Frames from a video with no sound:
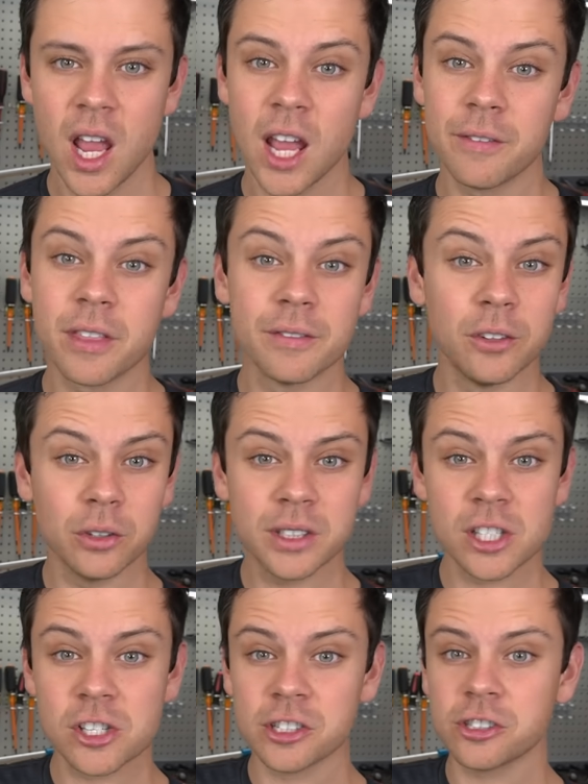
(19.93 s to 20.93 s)
If the
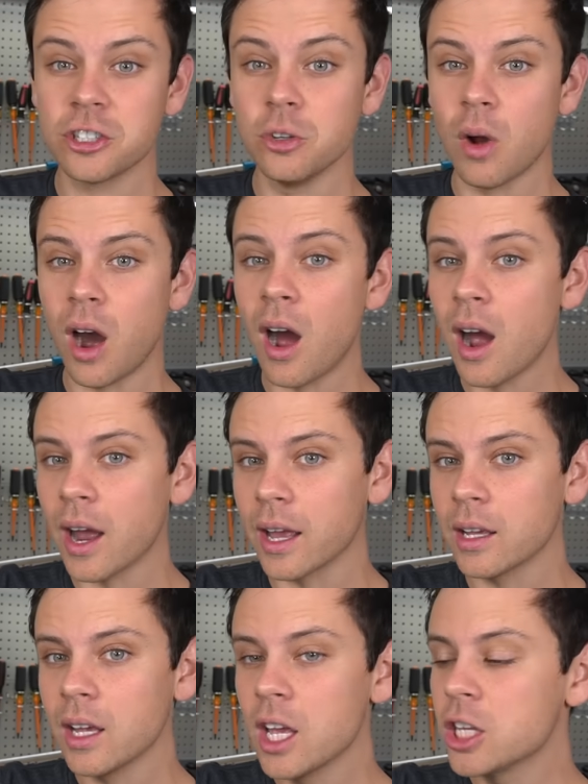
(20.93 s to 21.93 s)
voltage is too high,